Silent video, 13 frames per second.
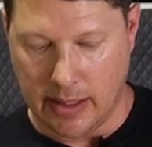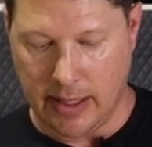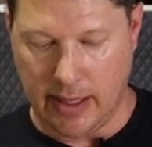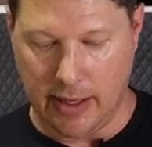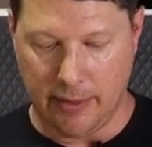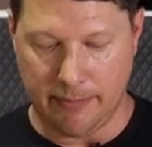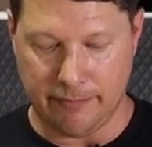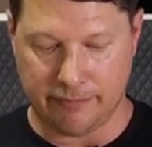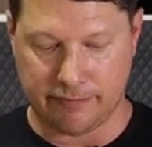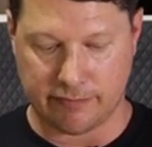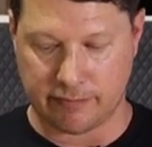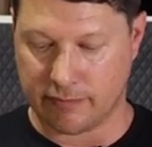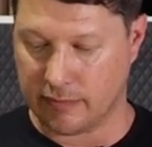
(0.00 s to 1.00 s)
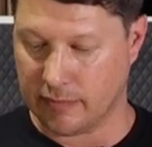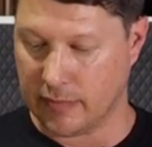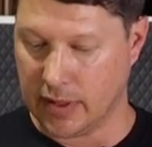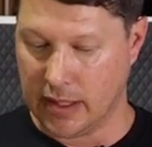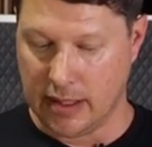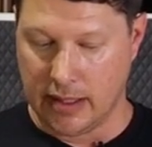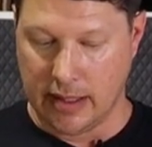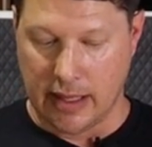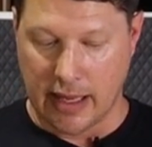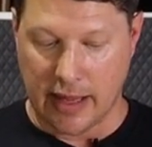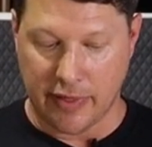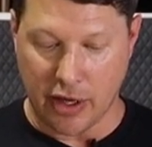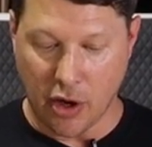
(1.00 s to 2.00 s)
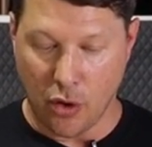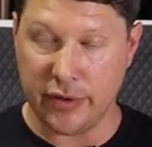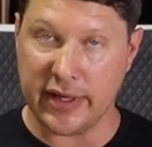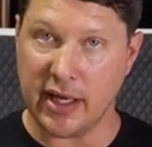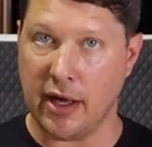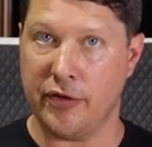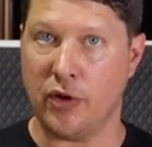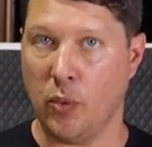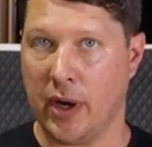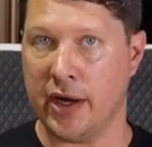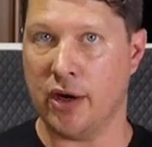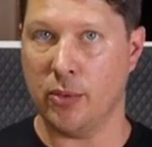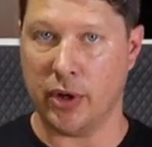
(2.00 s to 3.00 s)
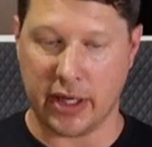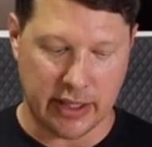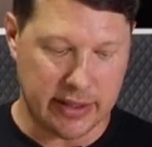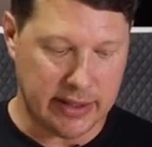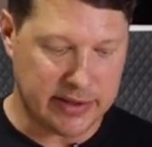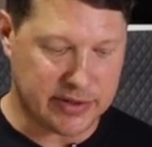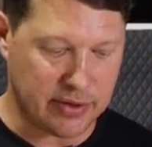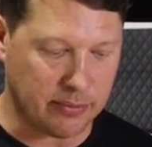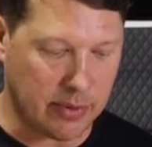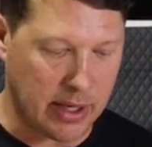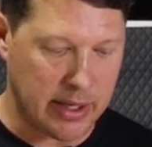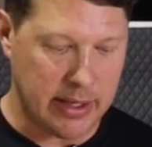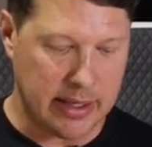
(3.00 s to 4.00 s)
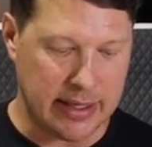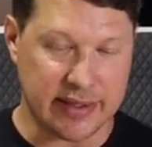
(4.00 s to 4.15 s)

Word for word: Um, and the only other wire we're gonna need to run